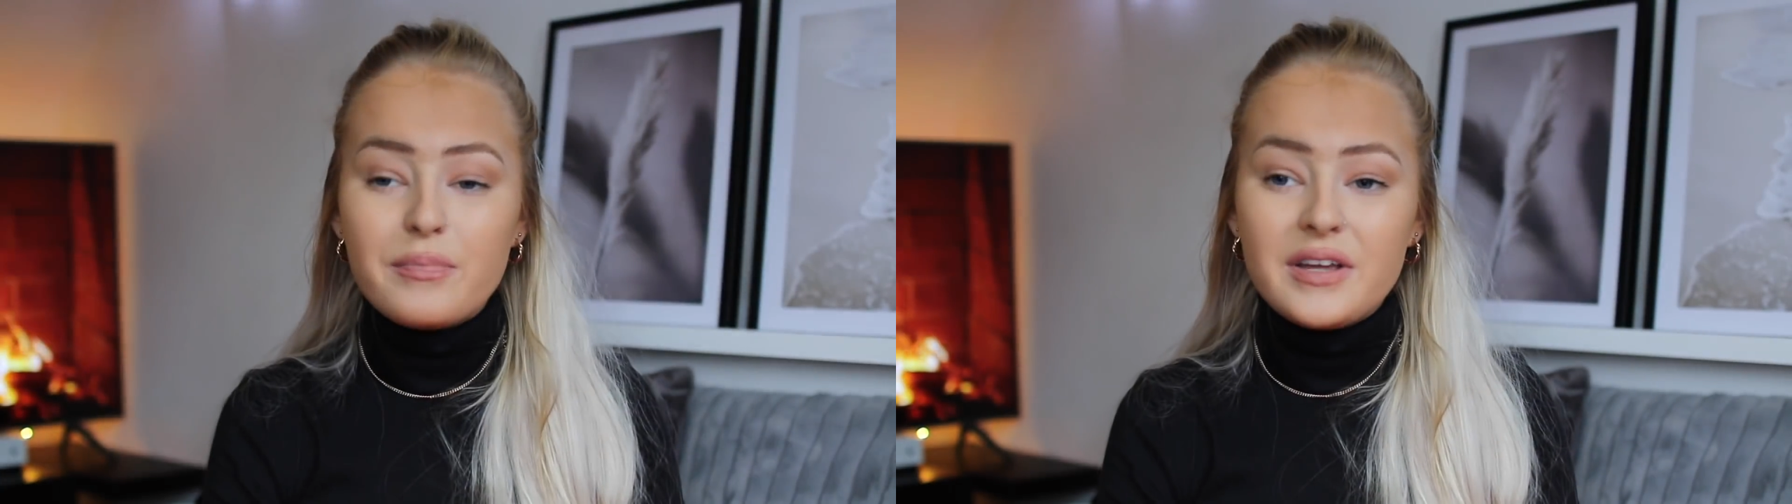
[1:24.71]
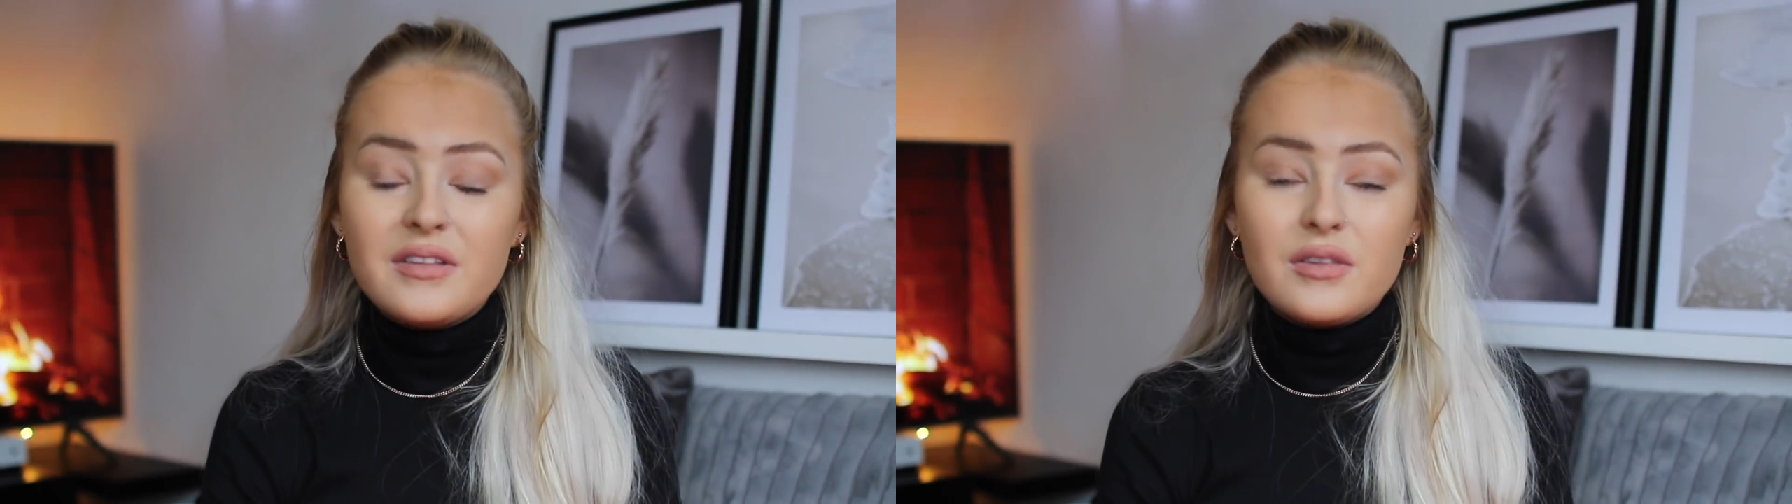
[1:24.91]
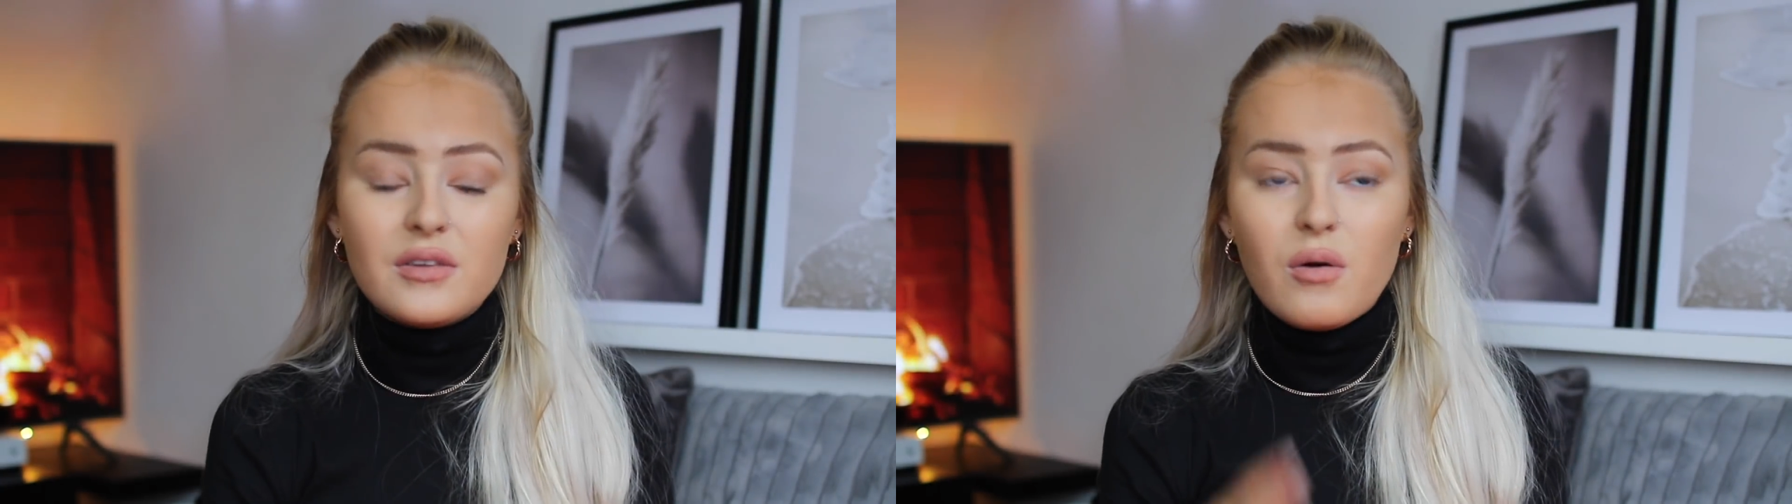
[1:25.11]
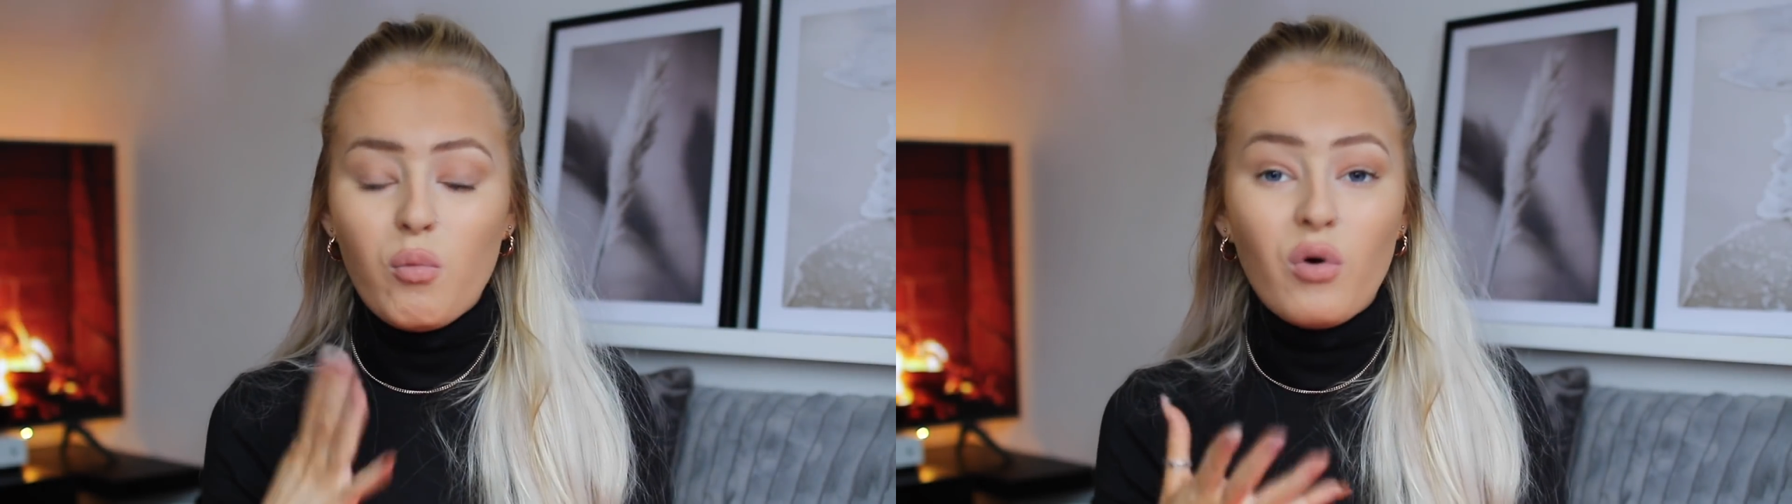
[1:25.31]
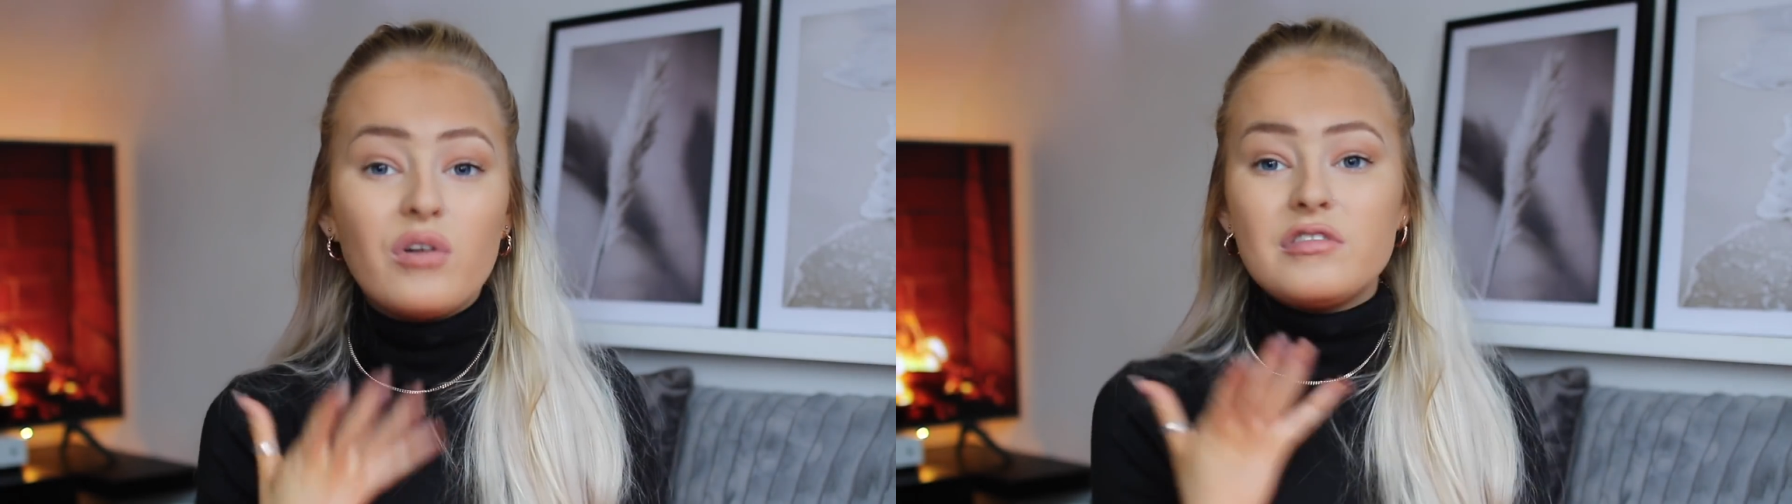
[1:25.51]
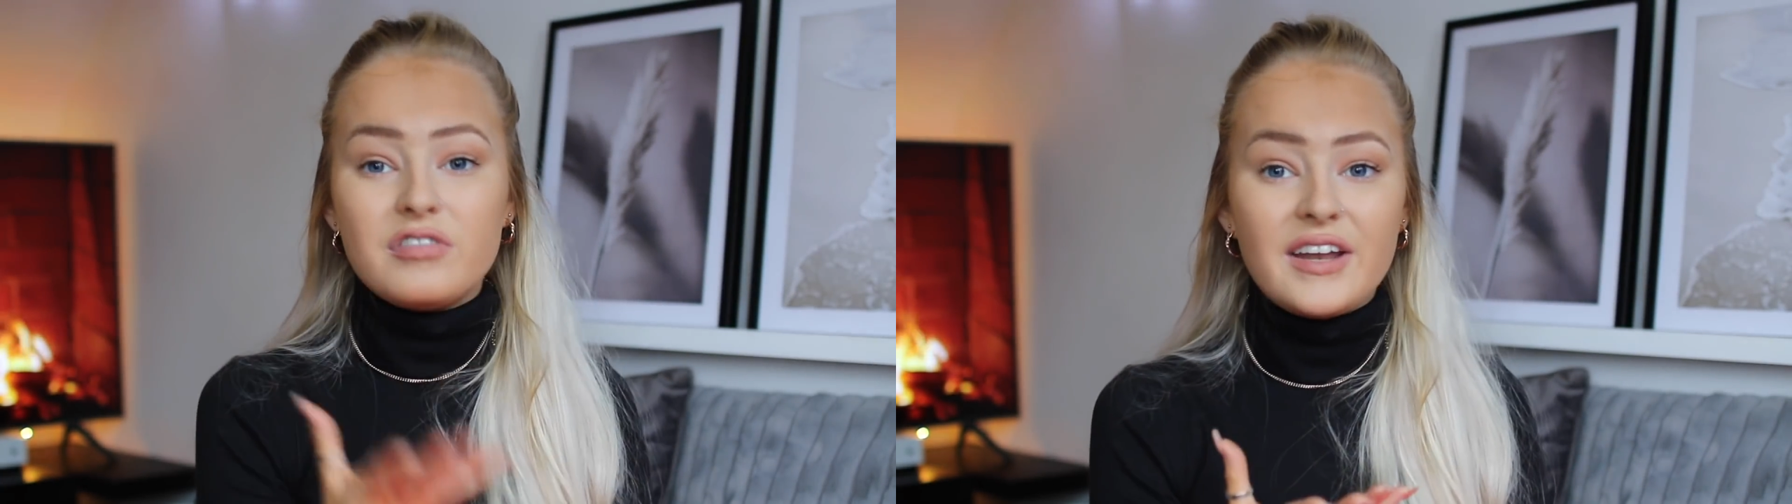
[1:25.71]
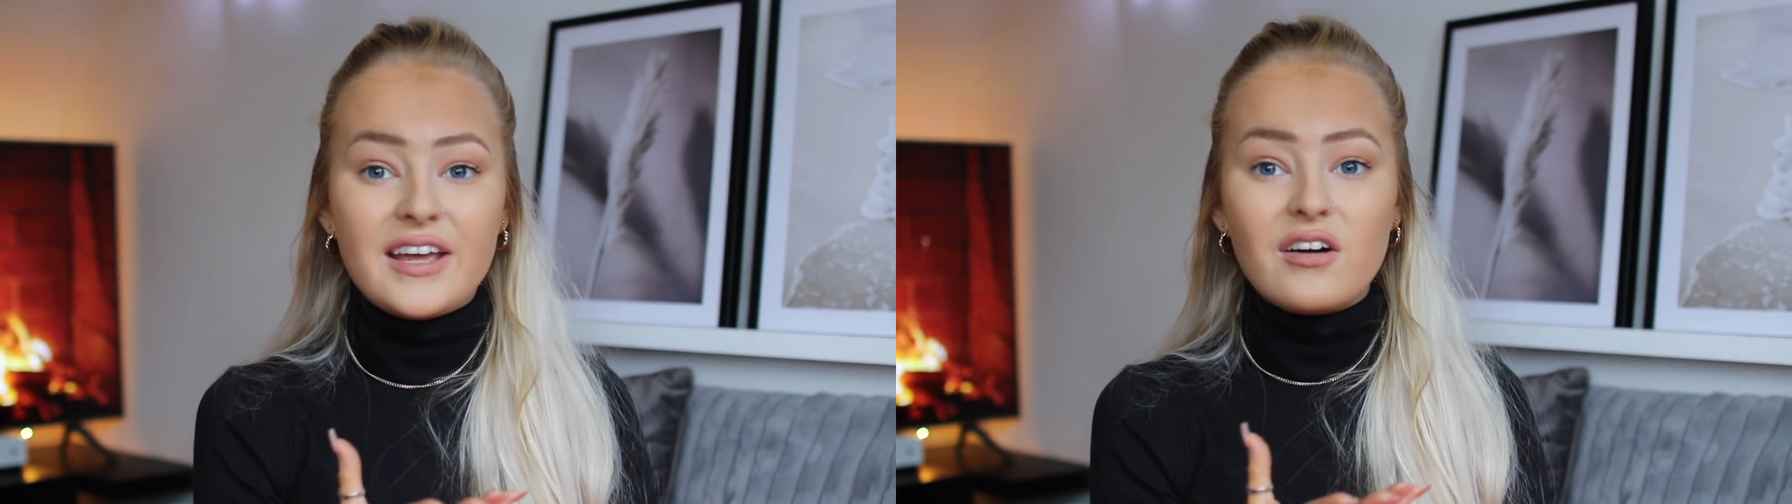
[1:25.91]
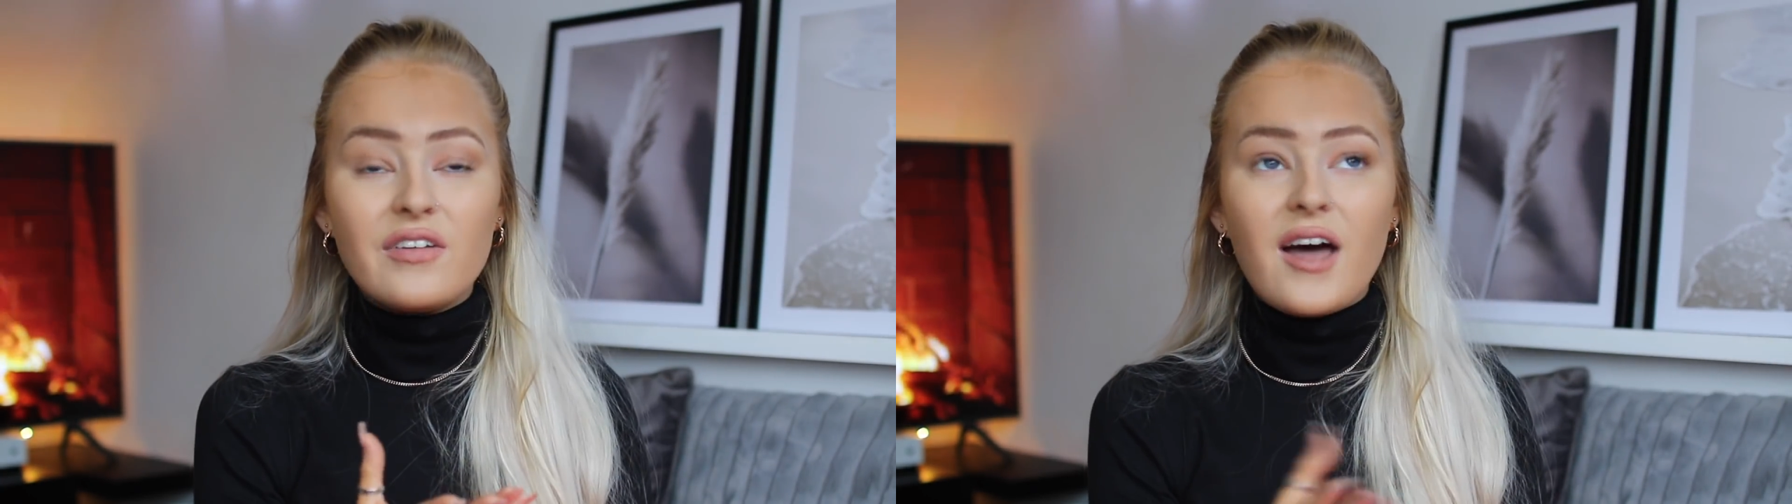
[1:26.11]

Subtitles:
been one for neon.